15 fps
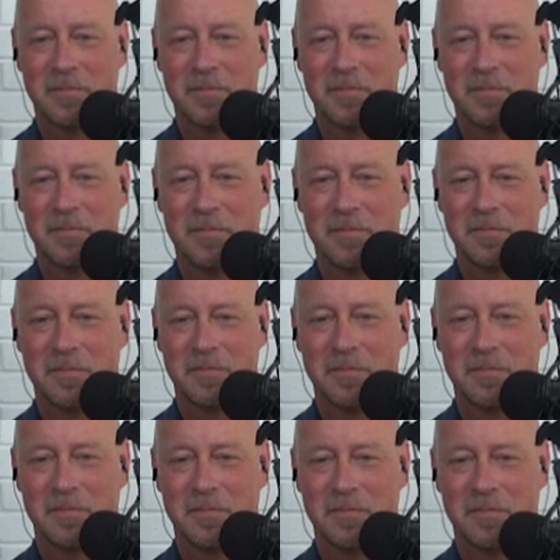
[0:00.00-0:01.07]

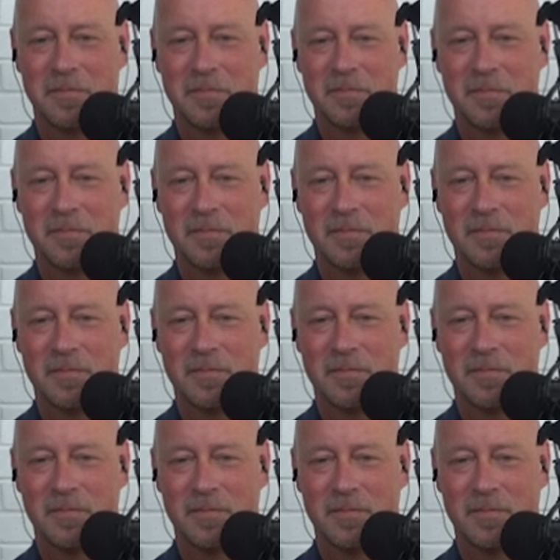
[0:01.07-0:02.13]

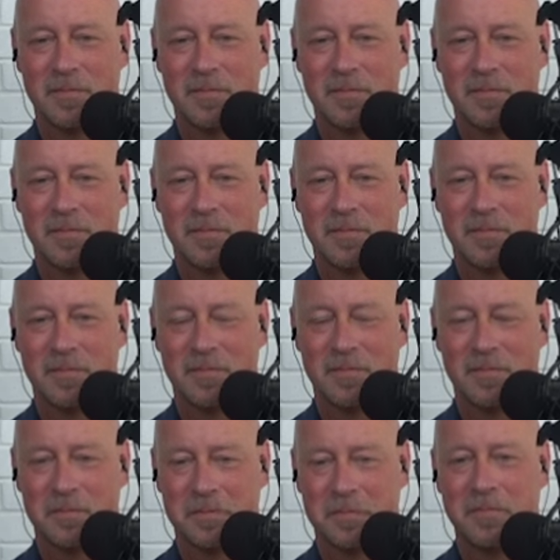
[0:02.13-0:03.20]

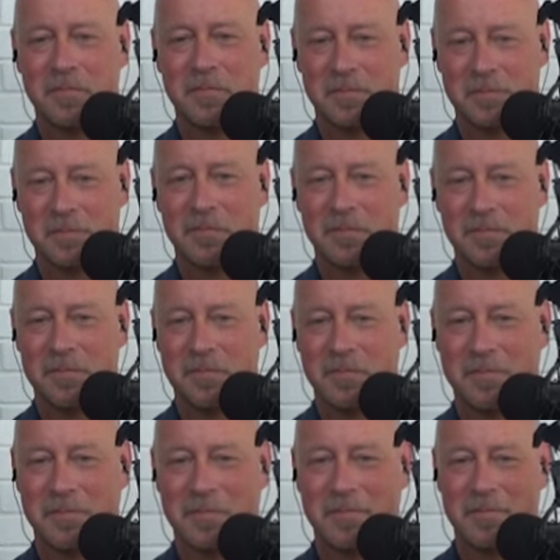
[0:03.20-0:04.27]

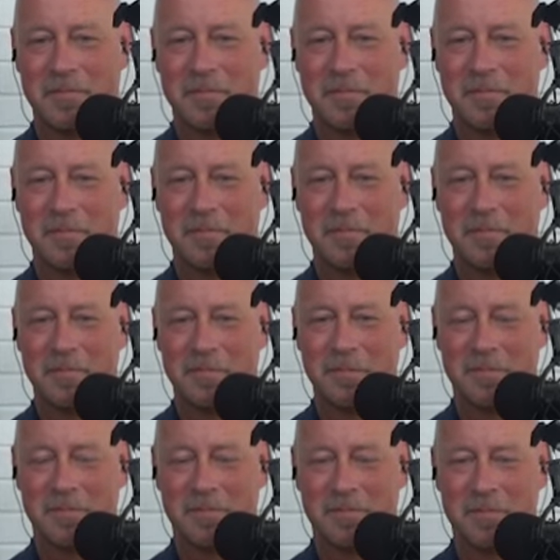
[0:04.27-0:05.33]

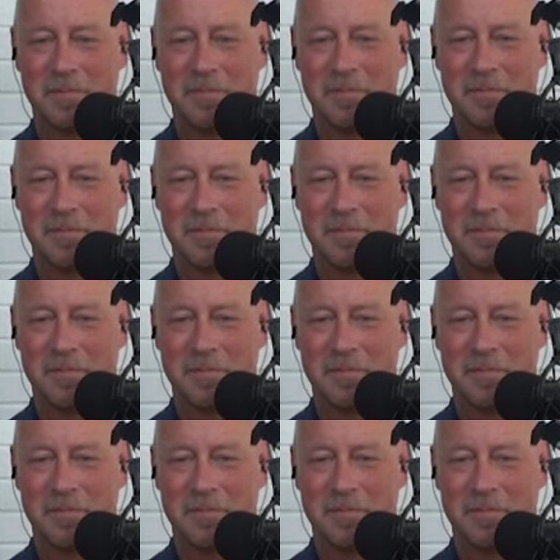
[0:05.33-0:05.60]
The person shown says nothing.